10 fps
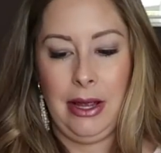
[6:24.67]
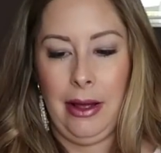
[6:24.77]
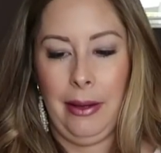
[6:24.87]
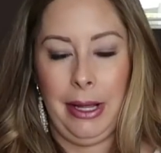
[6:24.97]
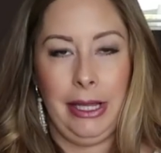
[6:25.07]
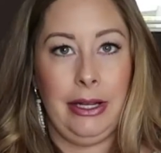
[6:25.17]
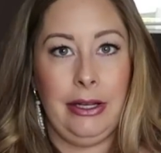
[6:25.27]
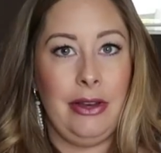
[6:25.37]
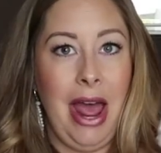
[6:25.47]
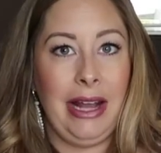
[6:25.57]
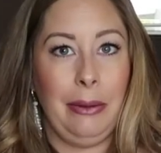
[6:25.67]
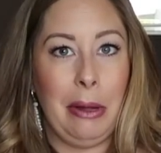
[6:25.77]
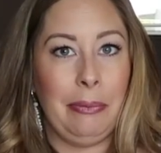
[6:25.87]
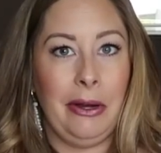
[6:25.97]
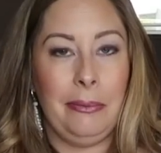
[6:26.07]
I hang them
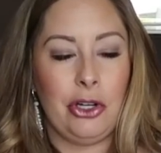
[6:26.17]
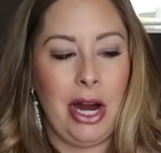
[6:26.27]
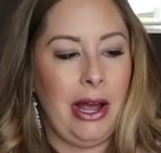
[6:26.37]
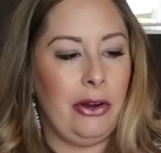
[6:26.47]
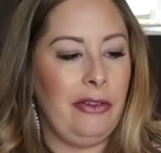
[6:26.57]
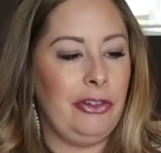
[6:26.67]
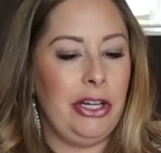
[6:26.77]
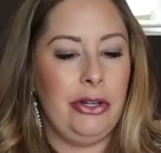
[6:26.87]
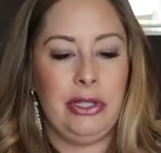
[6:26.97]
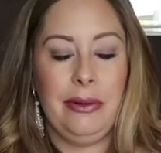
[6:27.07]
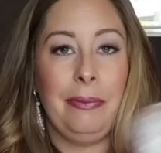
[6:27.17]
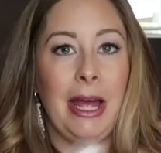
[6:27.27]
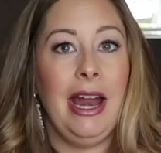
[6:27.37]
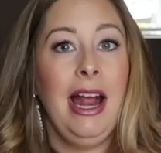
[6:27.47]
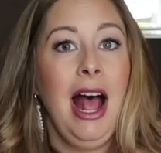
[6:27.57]
up, let them dry out after I use them,
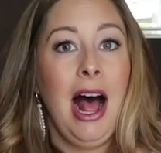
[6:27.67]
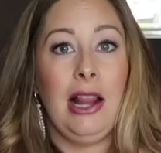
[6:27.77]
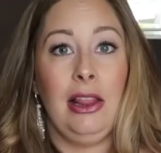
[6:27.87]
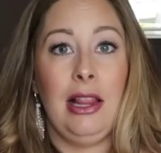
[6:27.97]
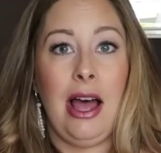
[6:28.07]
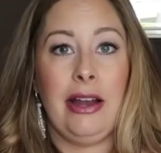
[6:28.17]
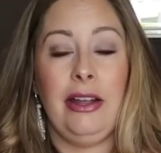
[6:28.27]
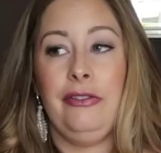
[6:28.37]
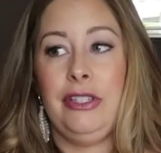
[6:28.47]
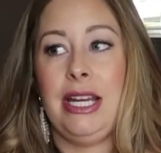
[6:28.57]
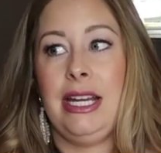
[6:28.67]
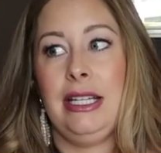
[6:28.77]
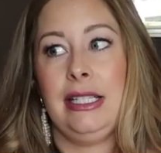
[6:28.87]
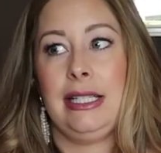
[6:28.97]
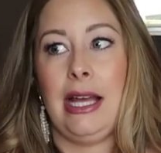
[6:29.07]
but a lot of
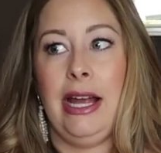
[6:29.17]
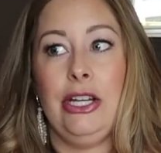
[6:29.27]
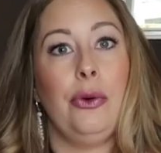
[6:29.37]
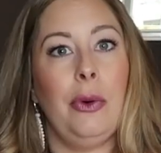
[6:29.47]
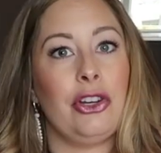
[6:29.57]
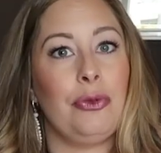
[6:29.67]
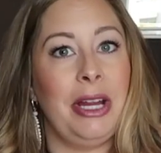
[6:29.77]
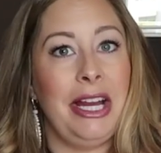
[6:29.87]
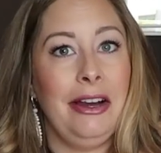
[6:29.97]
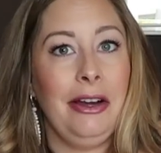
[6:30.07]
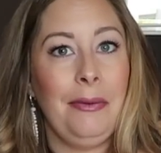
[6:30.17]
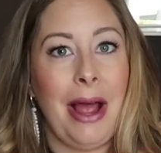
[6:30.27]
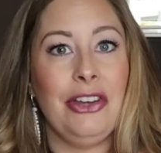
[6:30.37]
days I don't wash my hair.